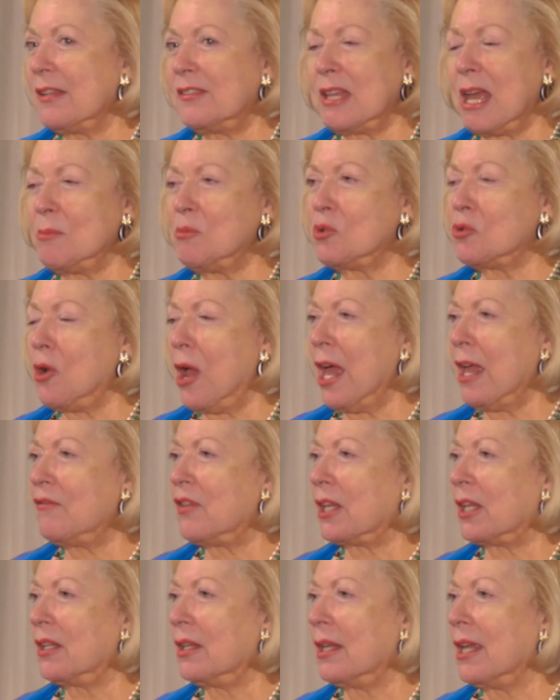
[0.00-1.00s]
as I'm
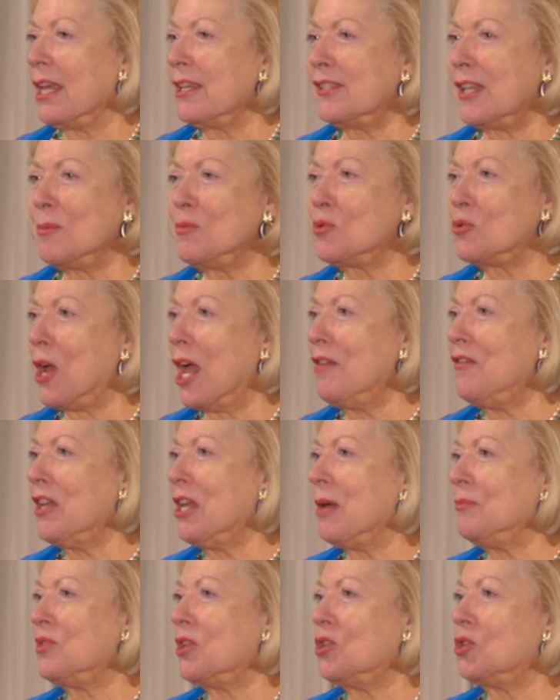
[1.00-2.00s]
driving
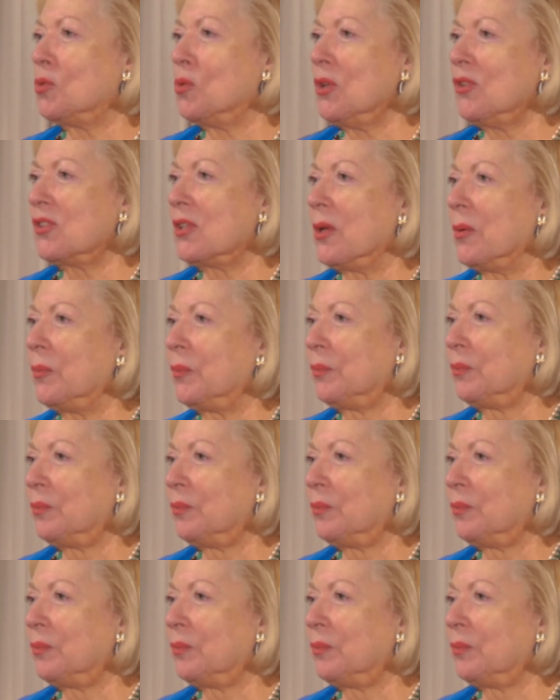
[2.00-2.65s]
up to Jerusalem.